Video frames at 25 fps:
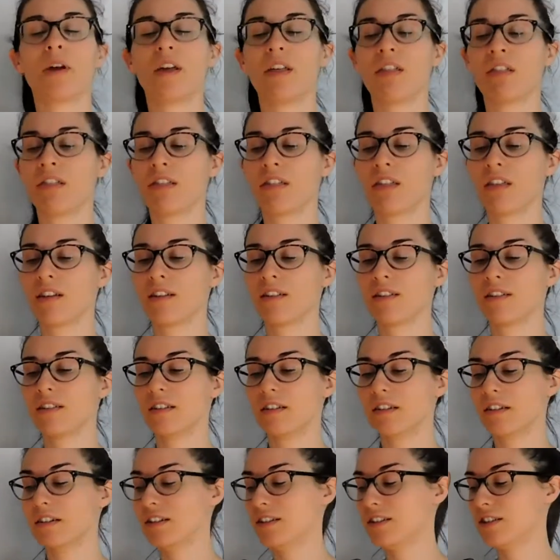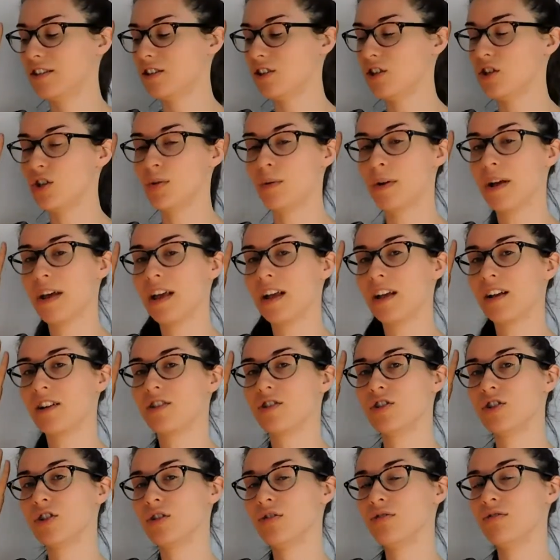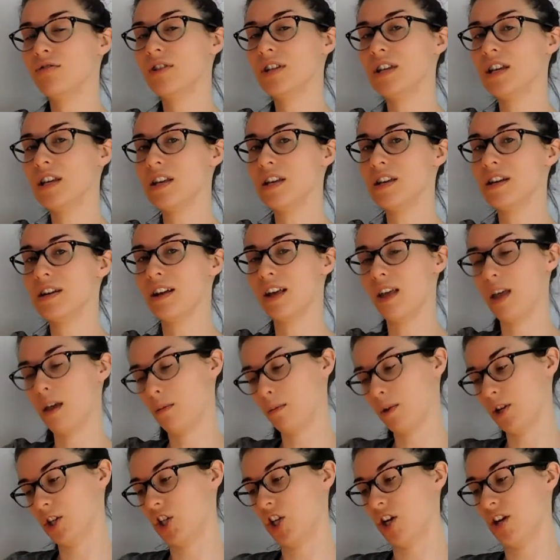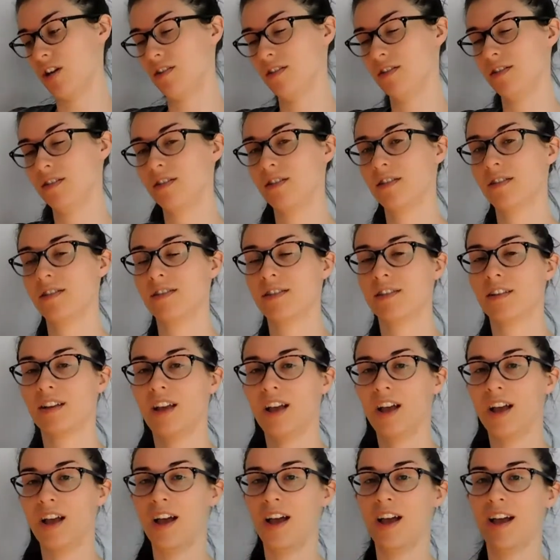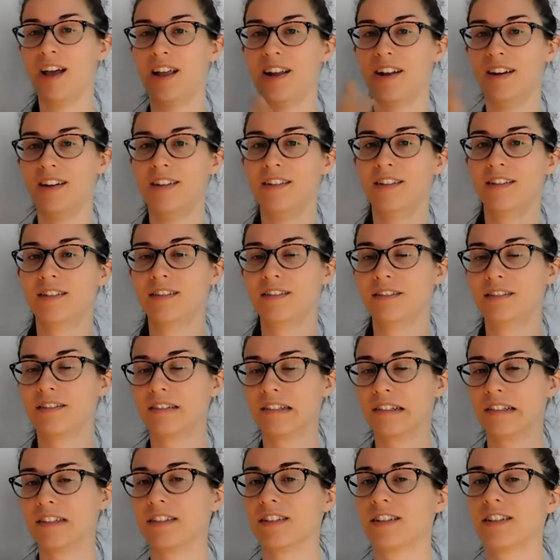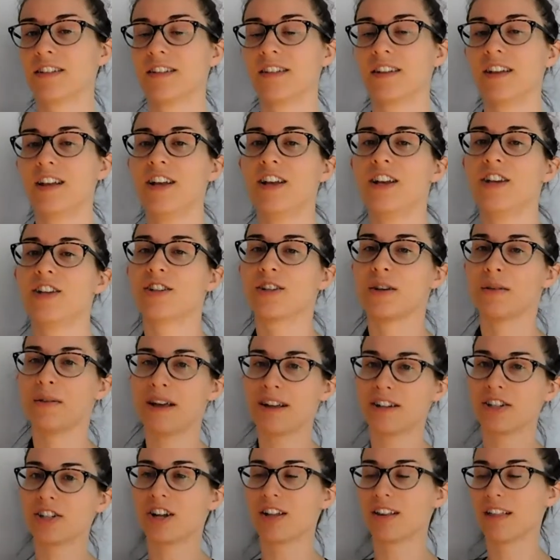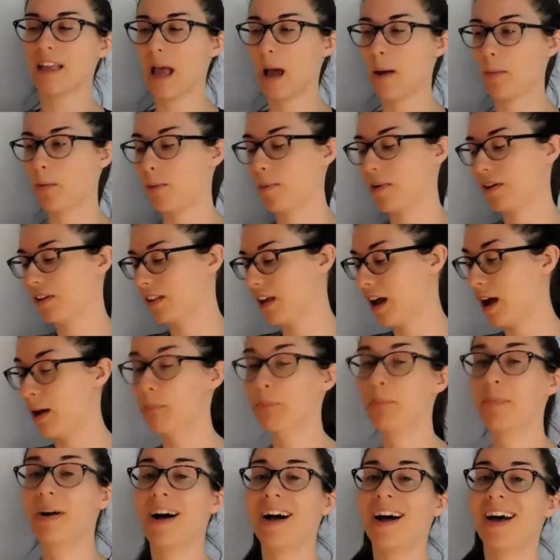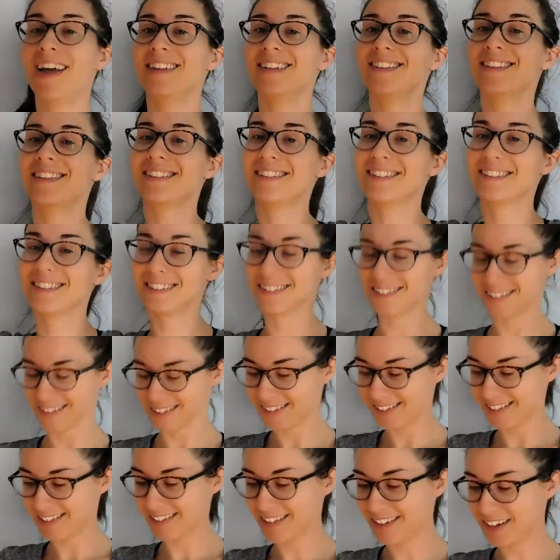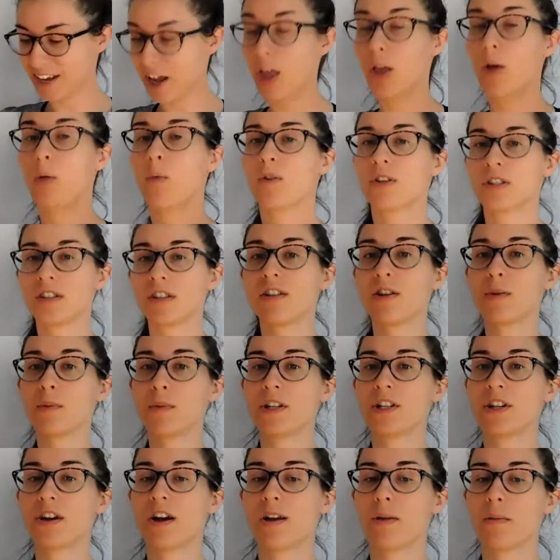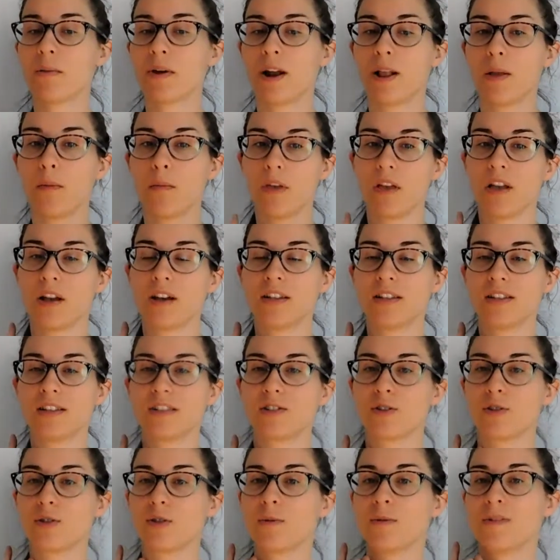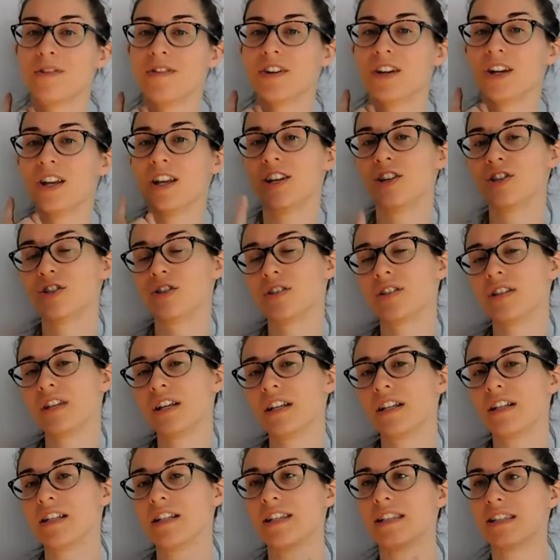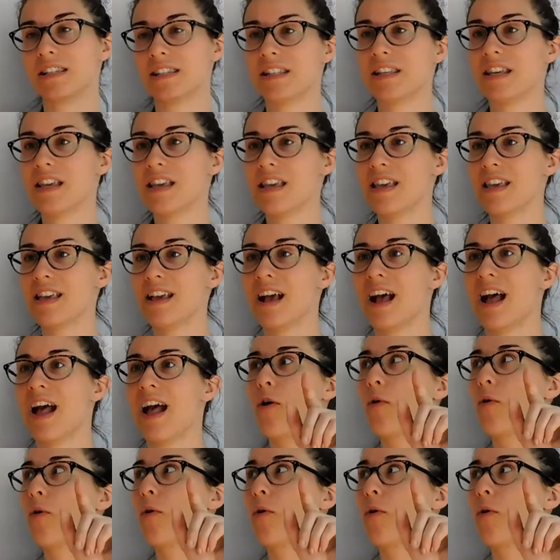with doing 2D images, and so I'm not entirely happy about that, but we're still going to be talking about it because it's going to be very interesting to see